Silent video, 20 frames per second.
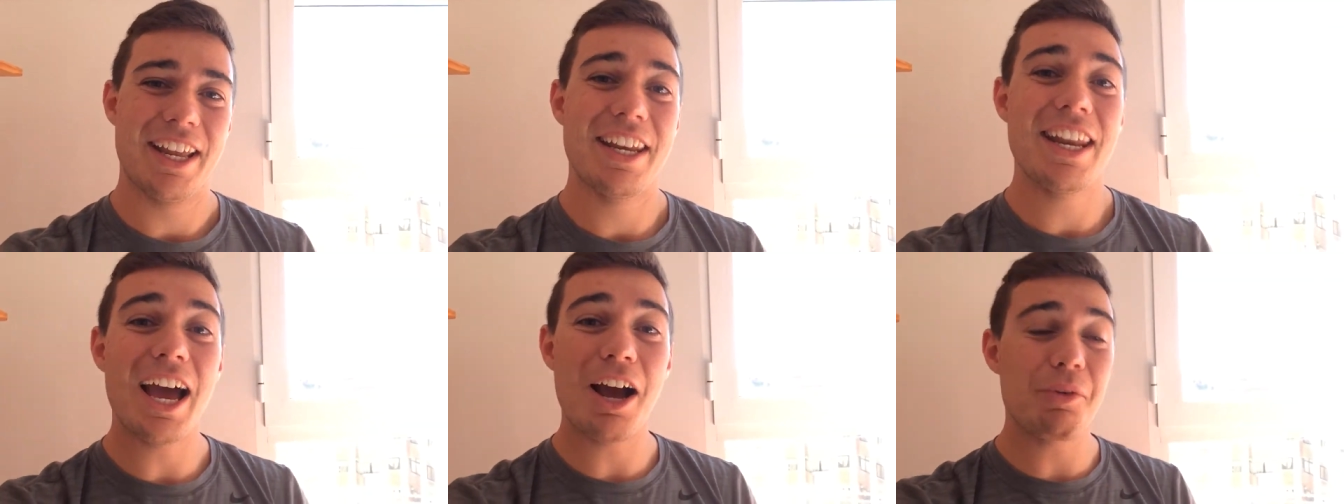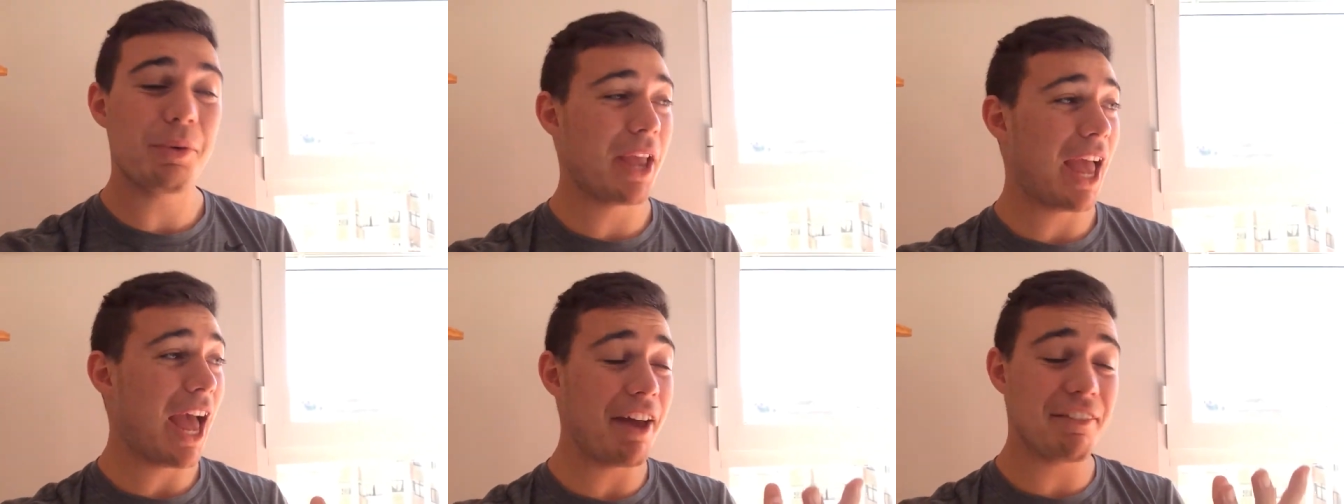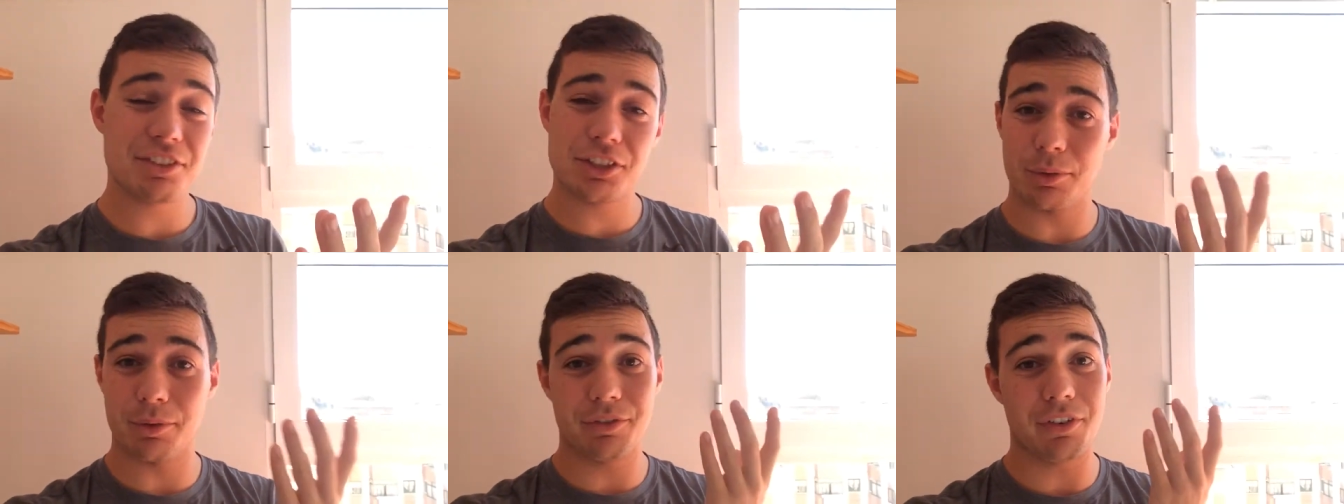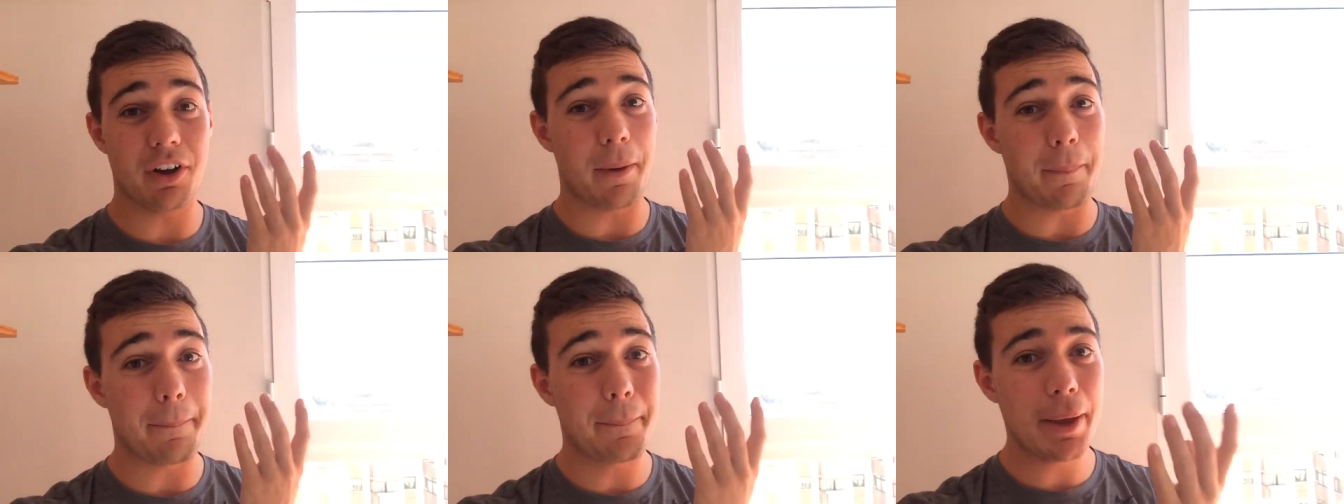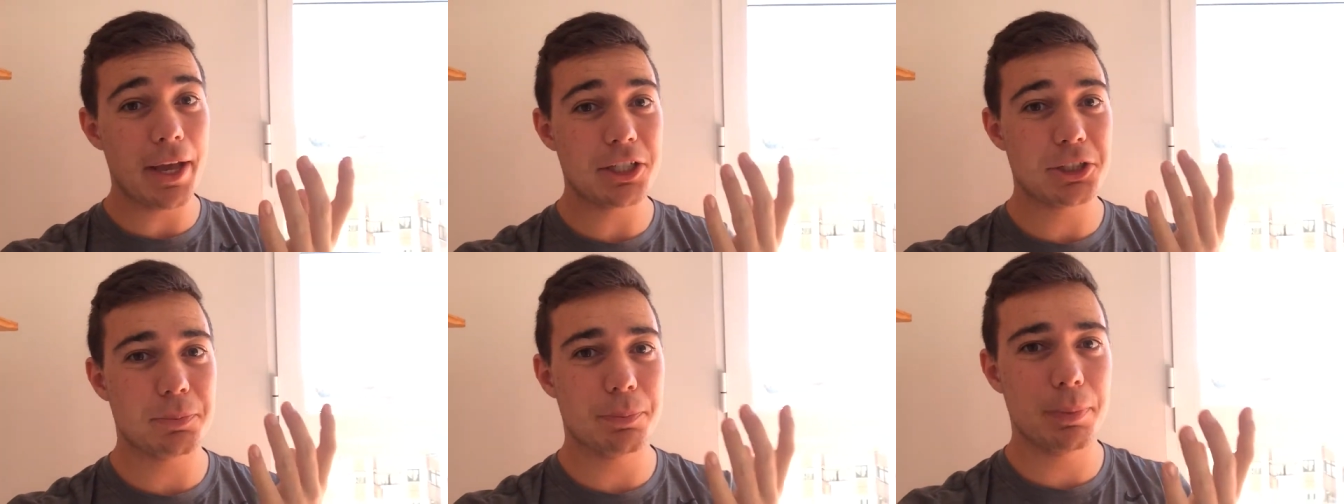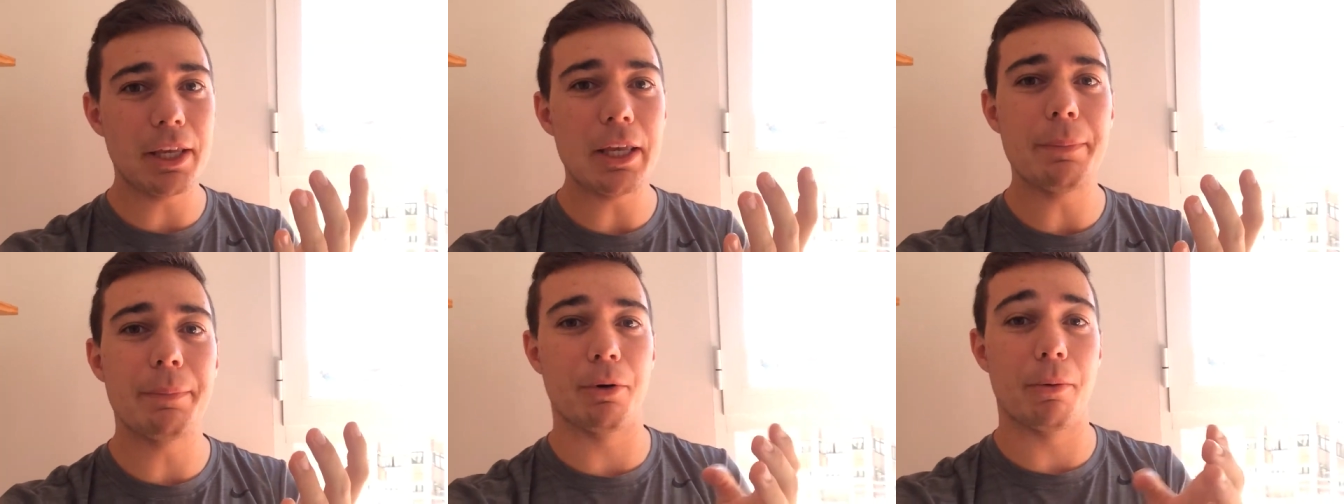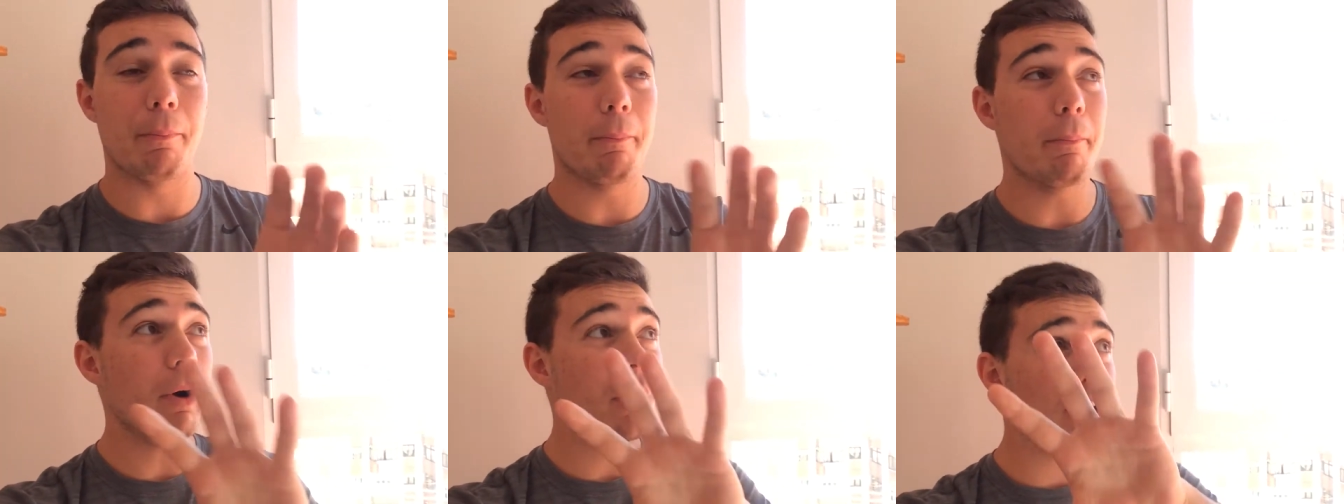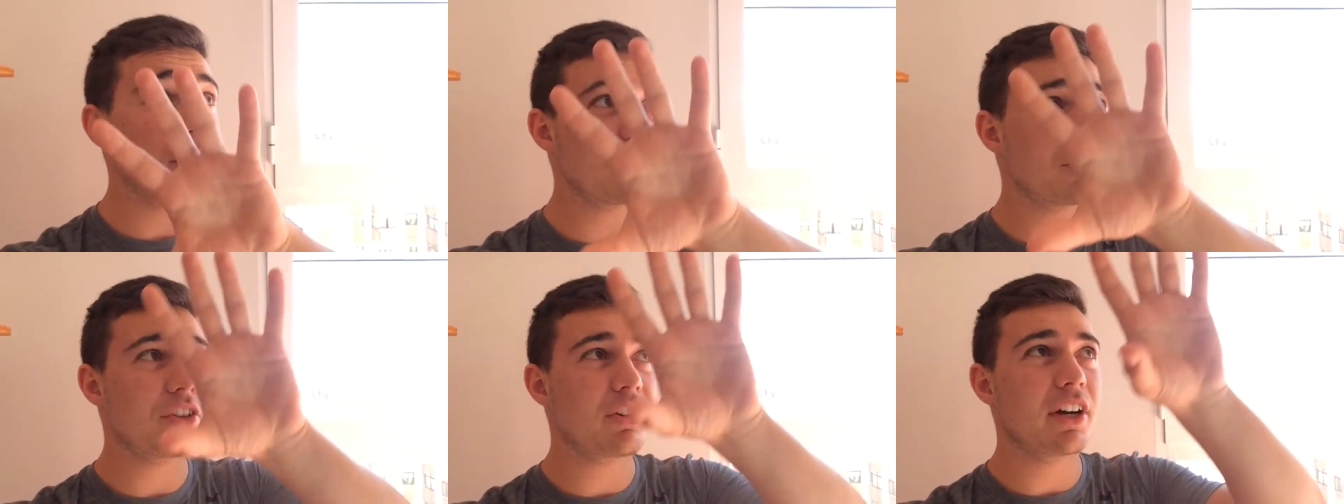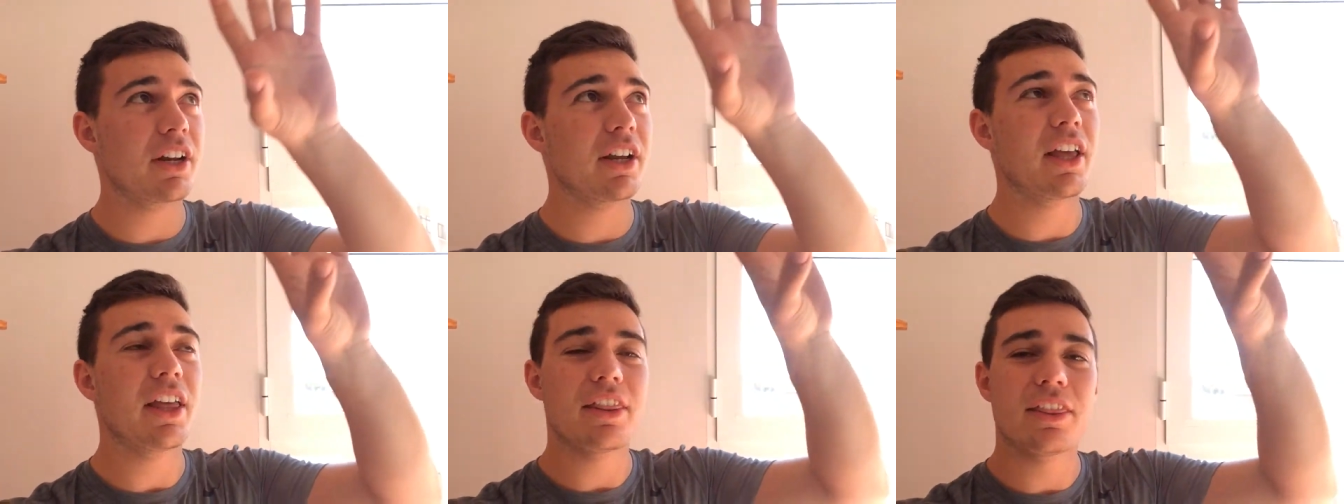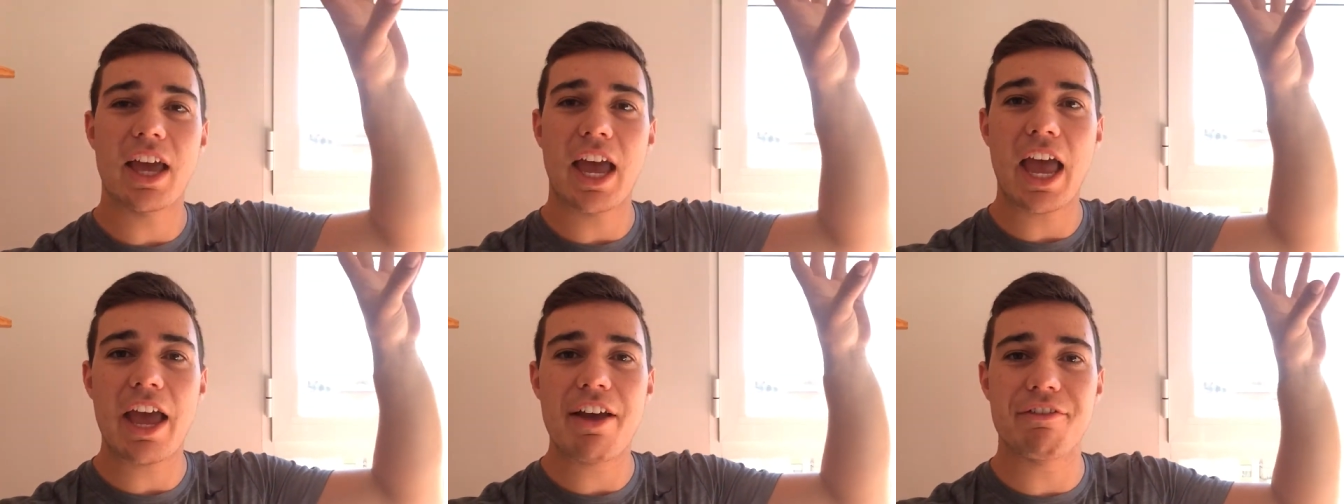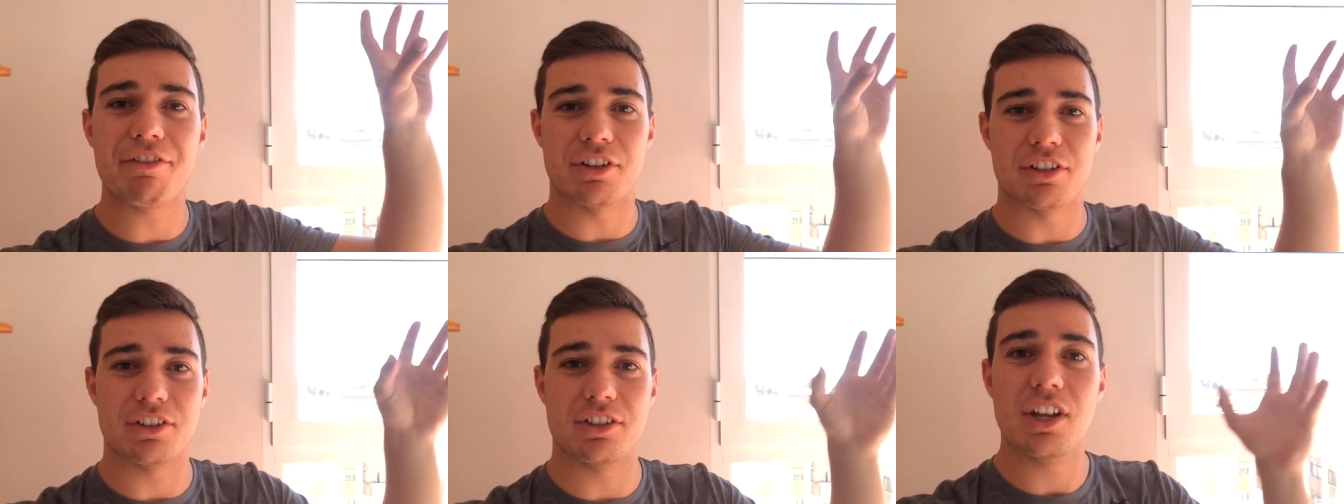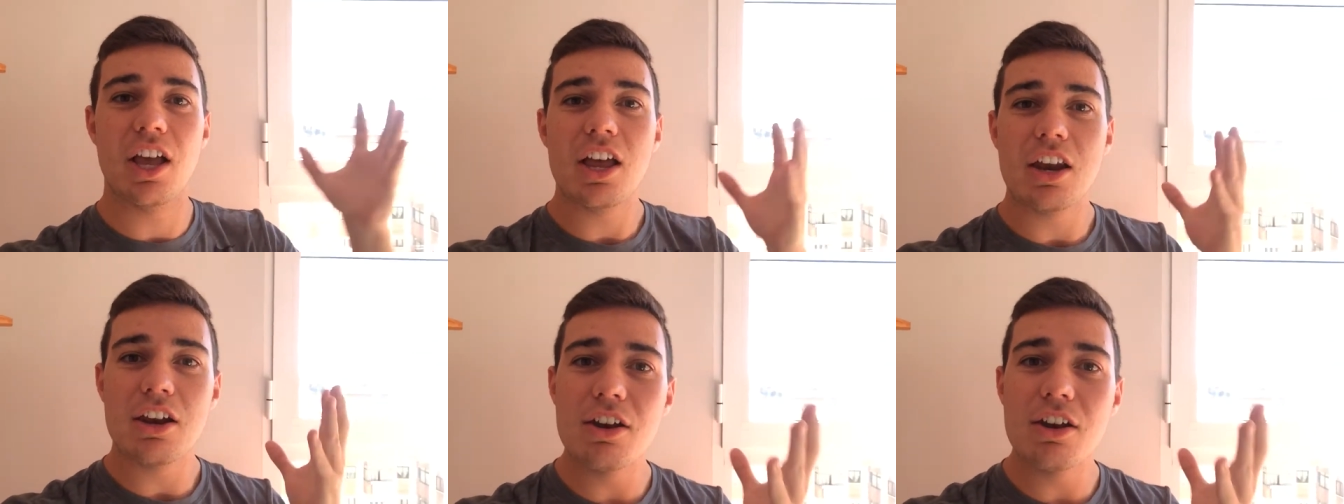Now, we have some of our best people monitoring the heavens,